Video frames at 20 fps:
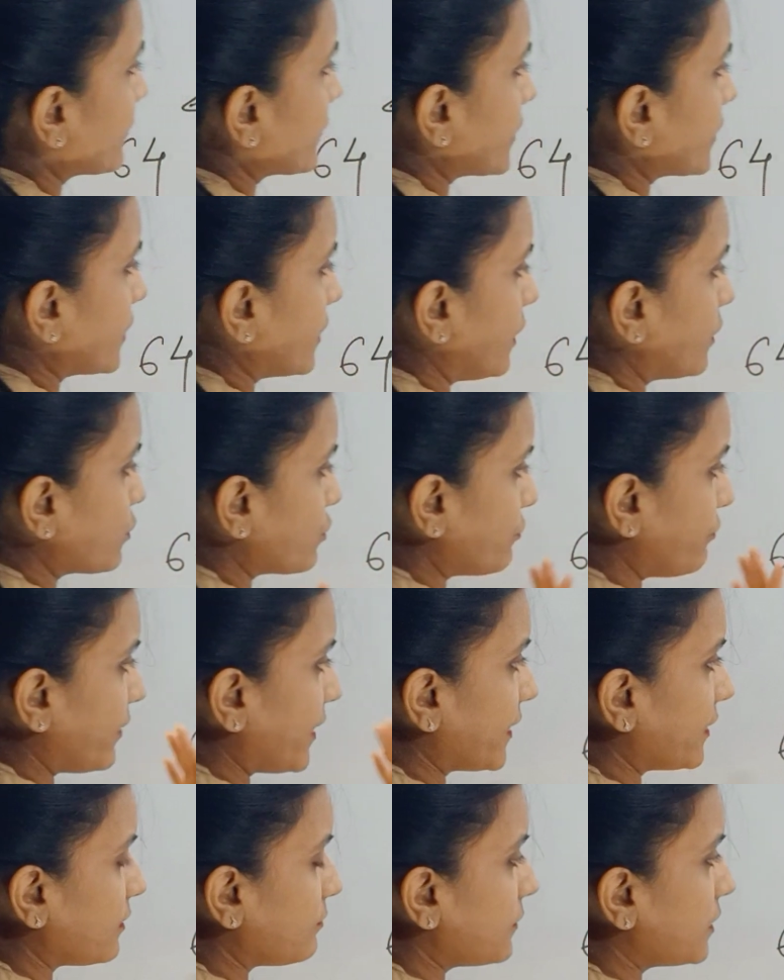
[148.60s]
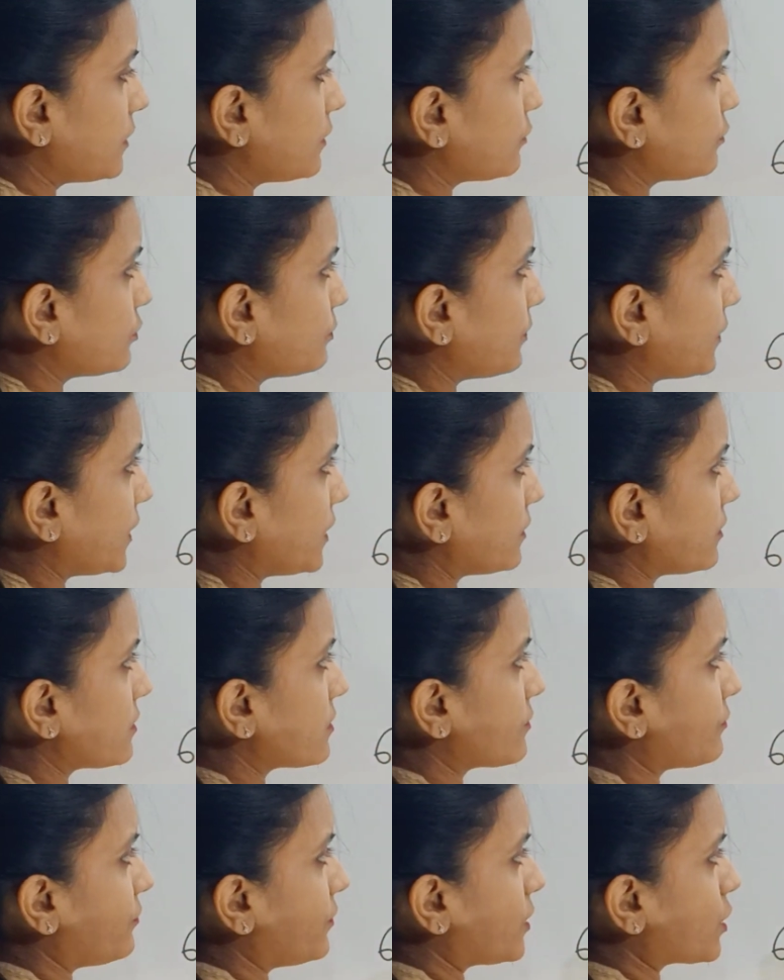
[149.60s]
Now to find the middle two
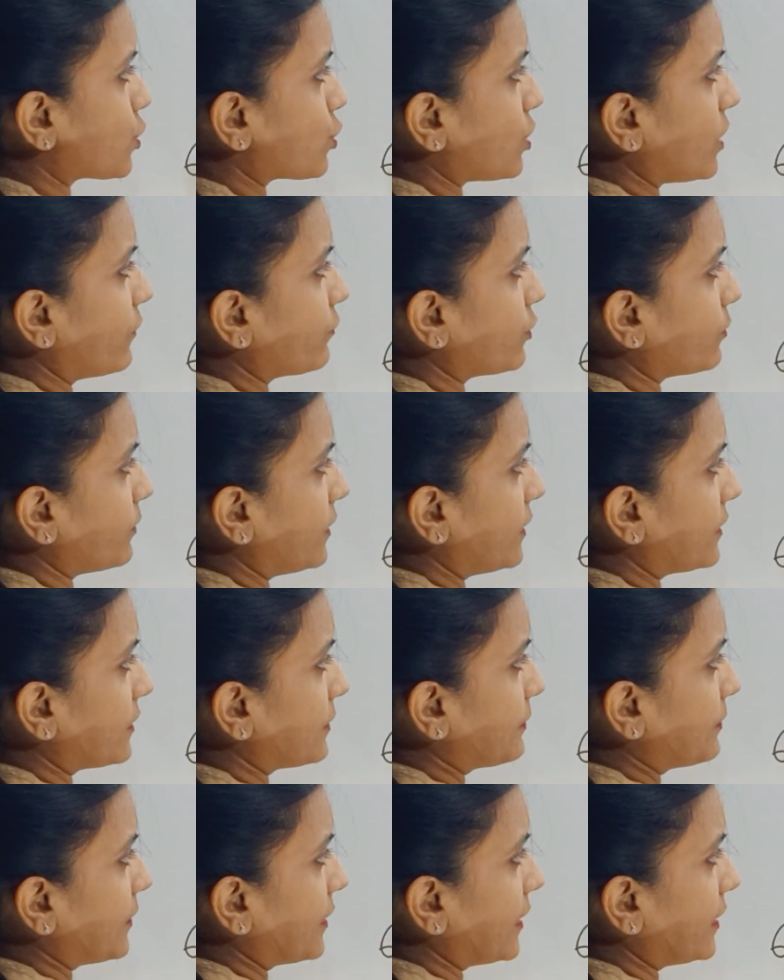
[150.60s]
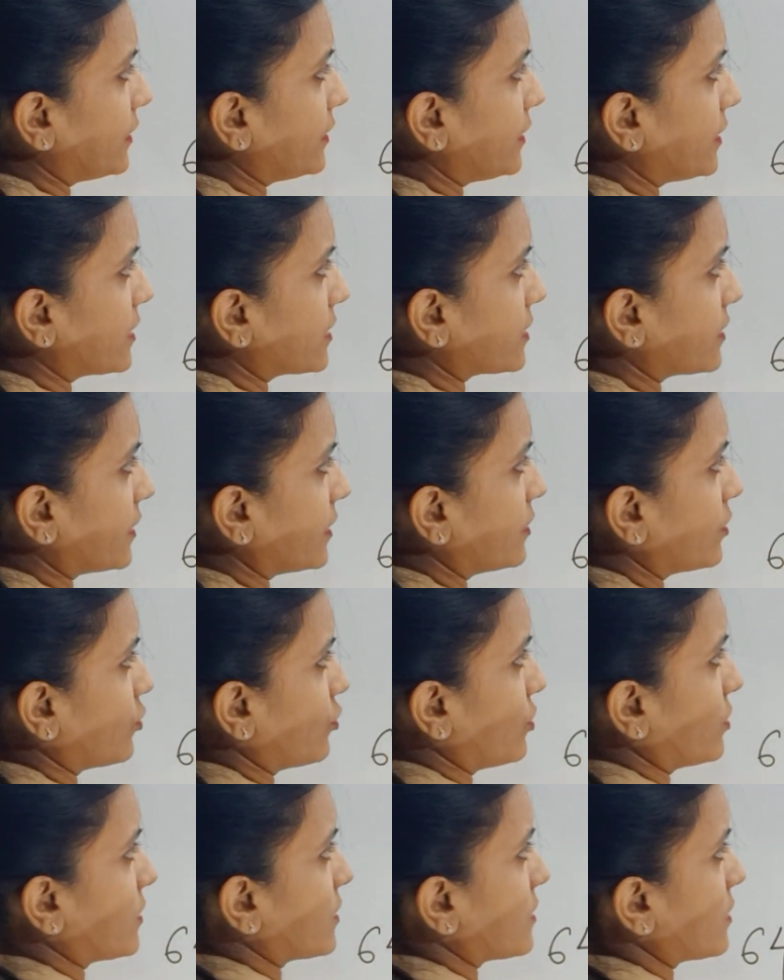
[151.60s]
parts, first you have to multiply these three
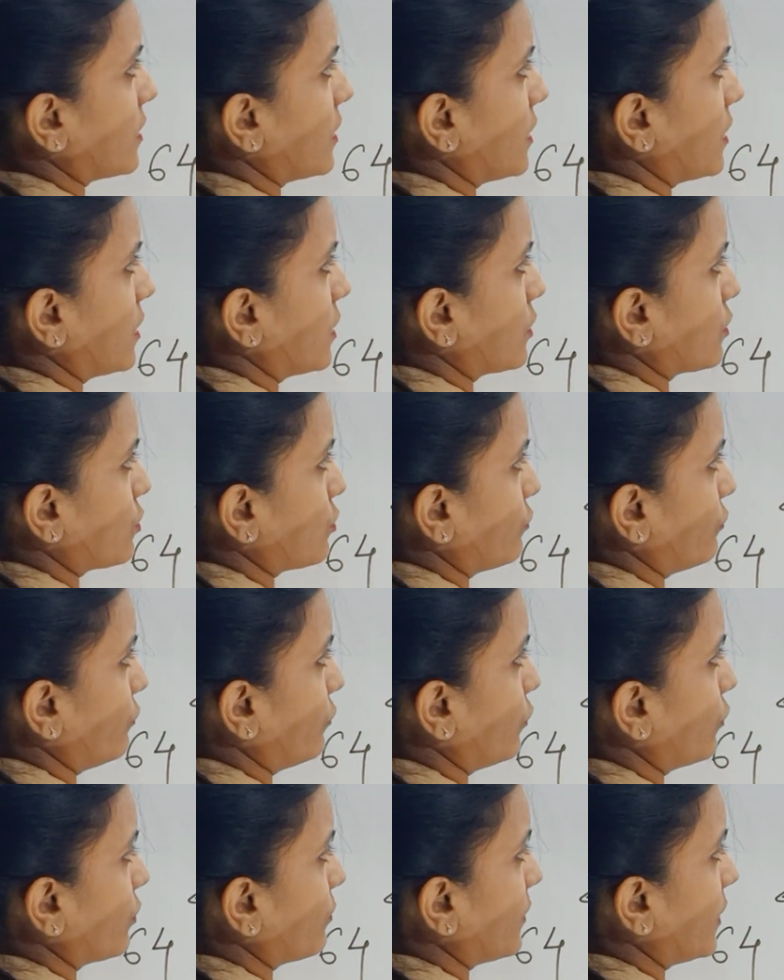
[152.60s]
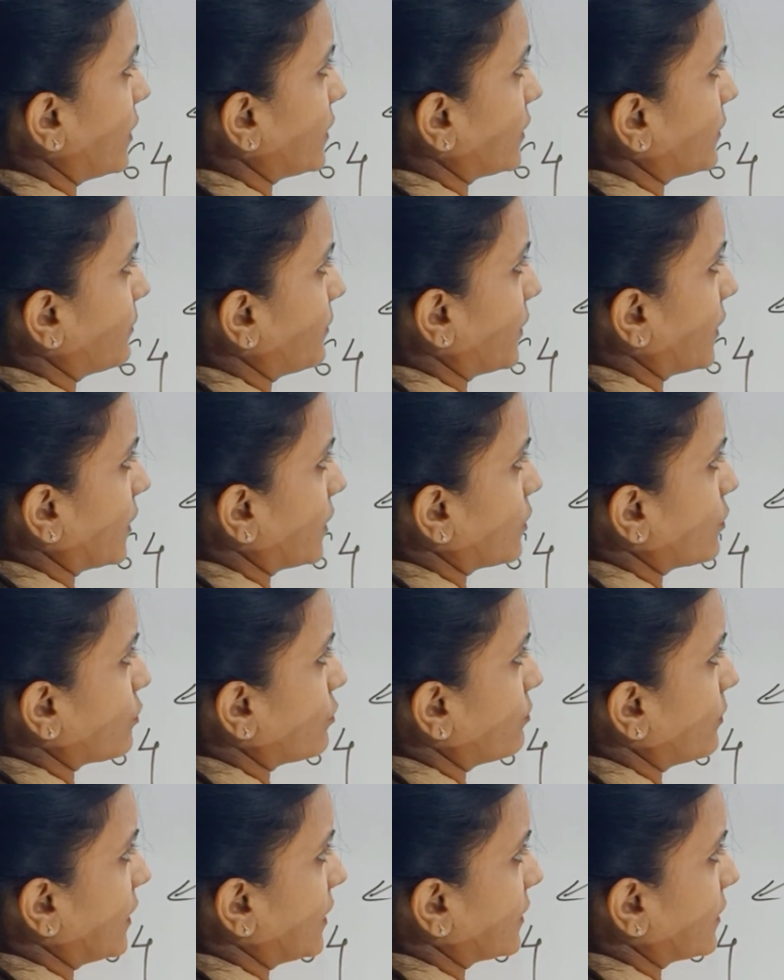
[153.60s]
digits. So 4 multiply, 2
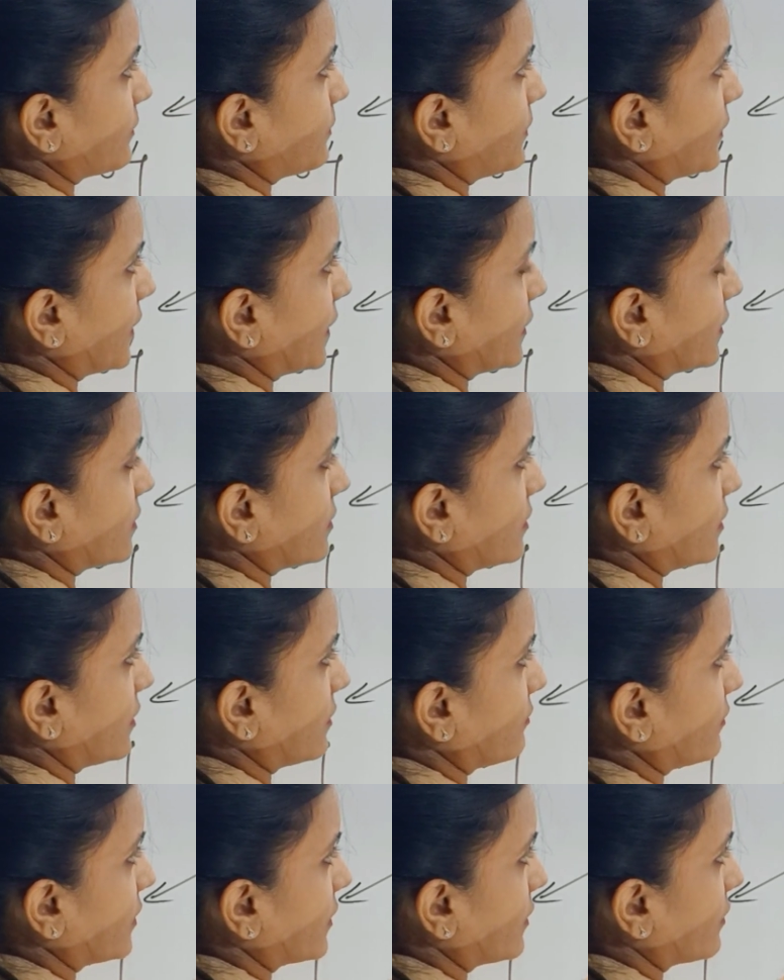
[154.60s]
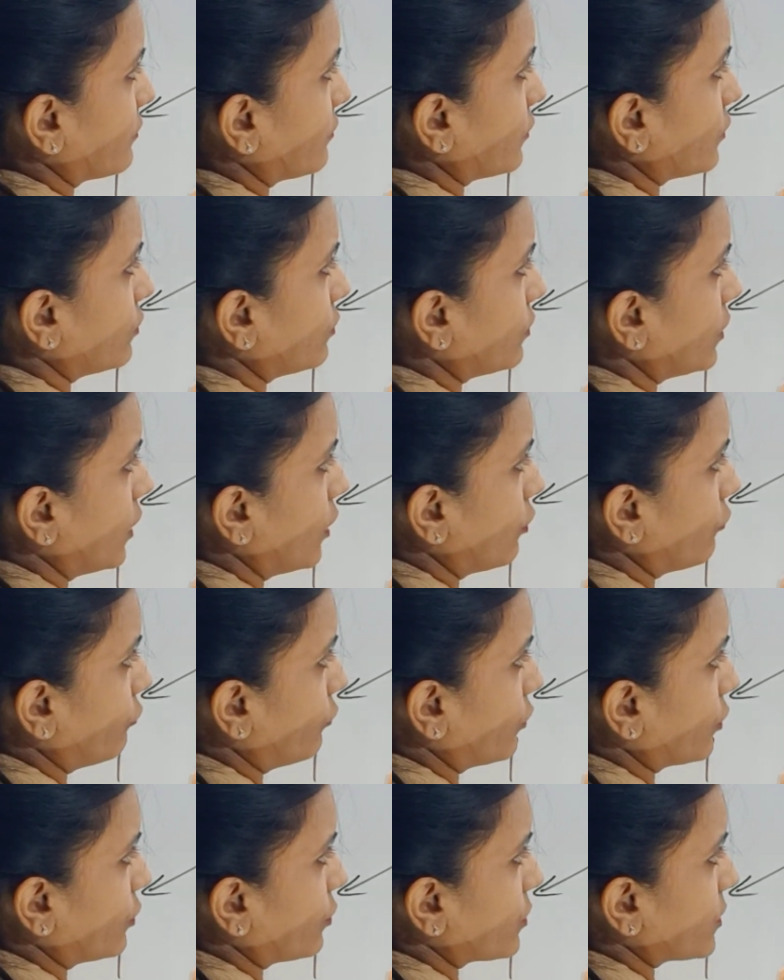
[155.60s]
multiply, 3 will give you
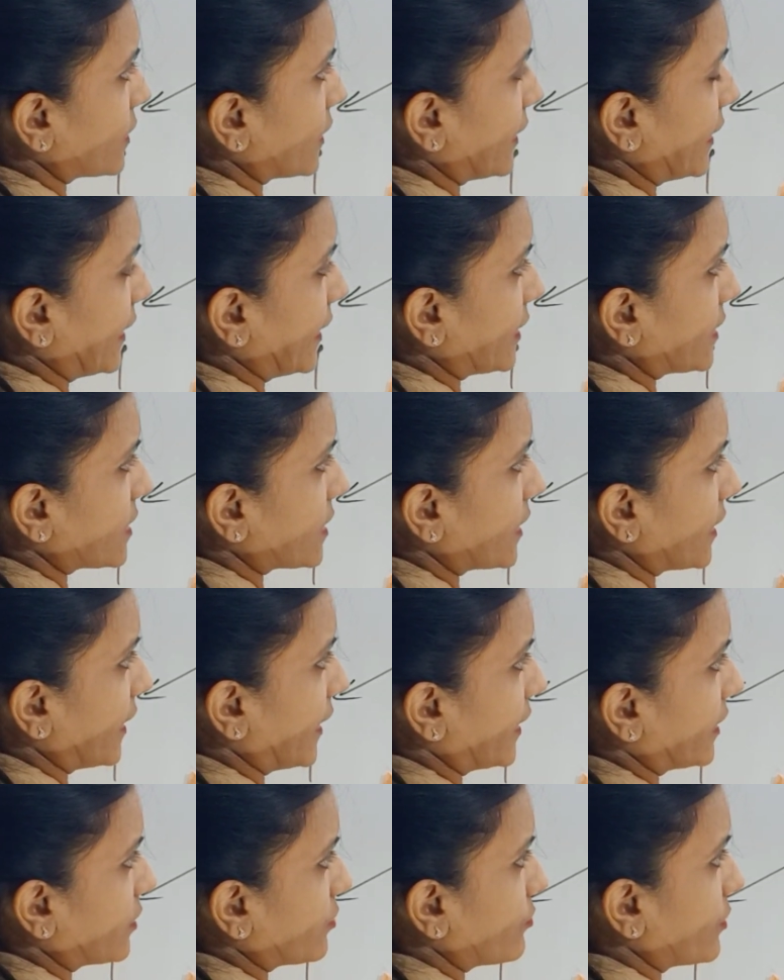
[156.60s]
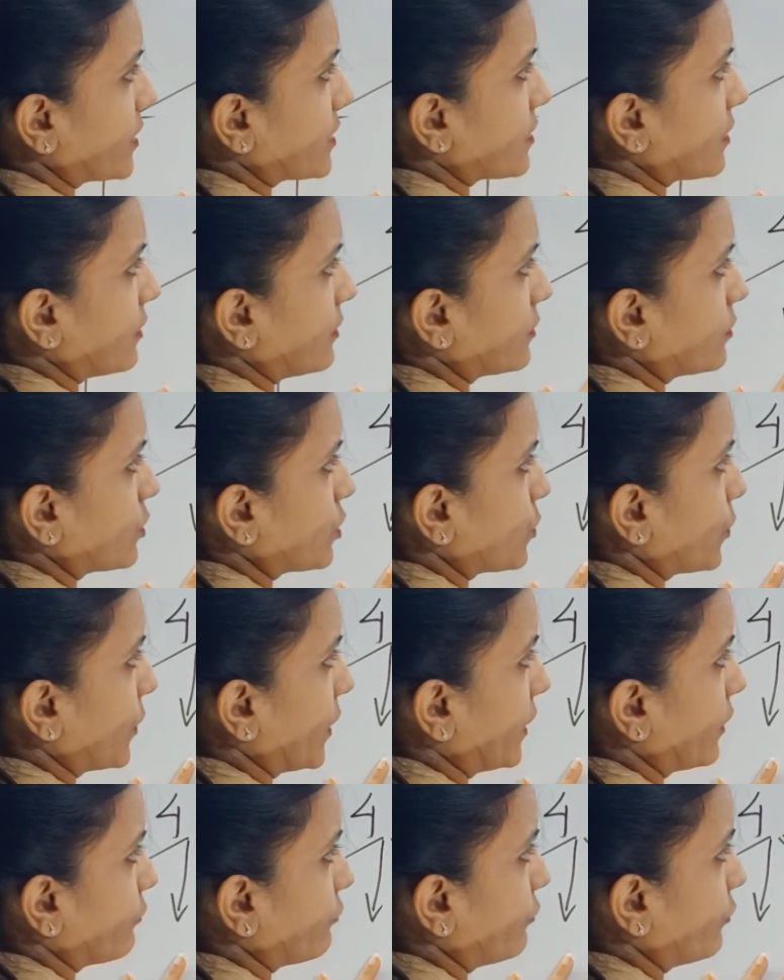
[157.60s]
4 2's are 8, 8 3's are
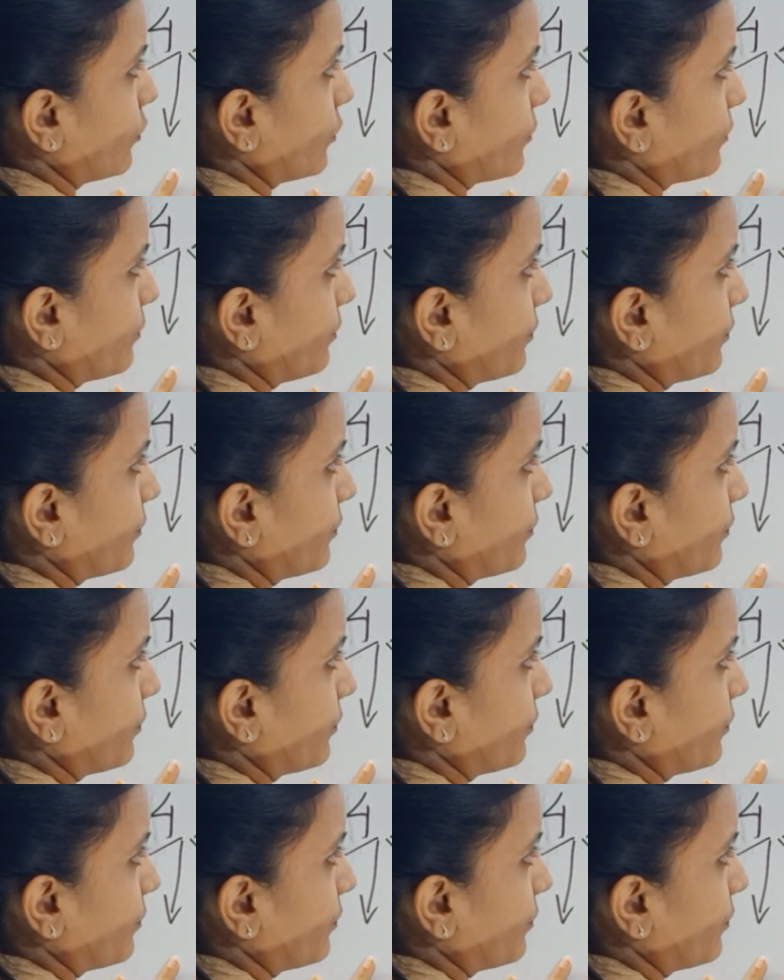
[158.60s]
24.